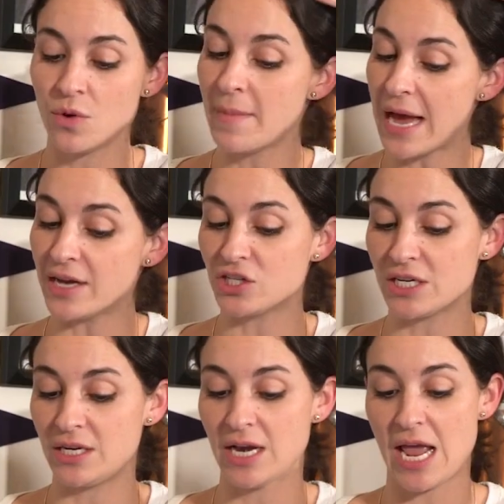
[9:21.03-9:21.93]
You
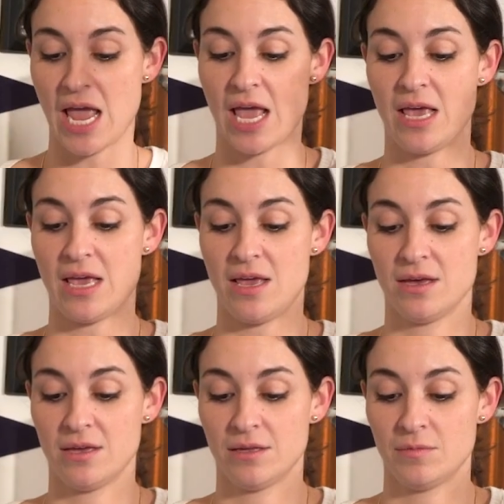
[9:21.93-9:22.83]
imagine
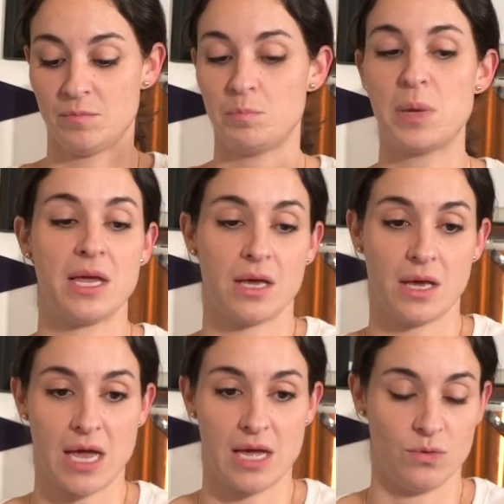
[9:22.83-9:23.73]
a
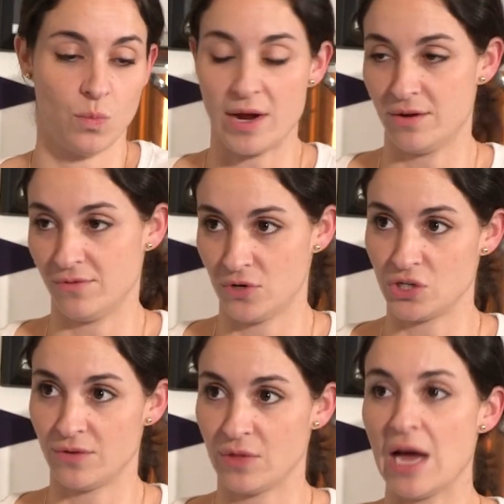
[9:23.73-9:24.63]
pink and white
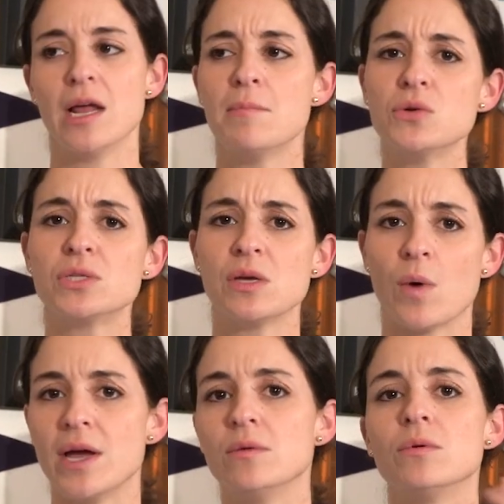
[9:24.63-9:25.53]
version of that, and mostly
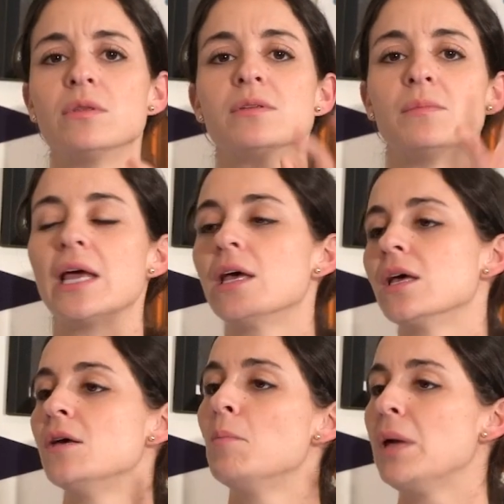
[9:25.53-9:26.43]
white with some like
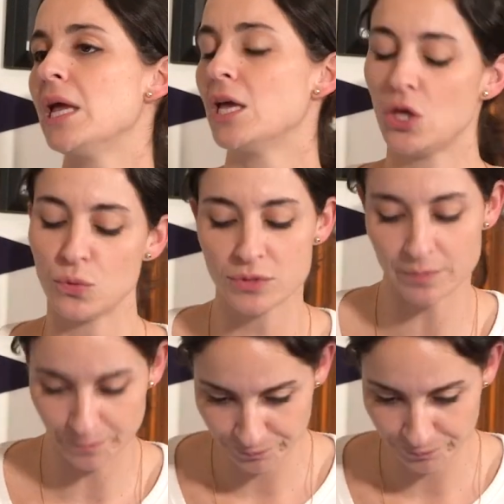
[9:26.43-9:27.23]
pink hues.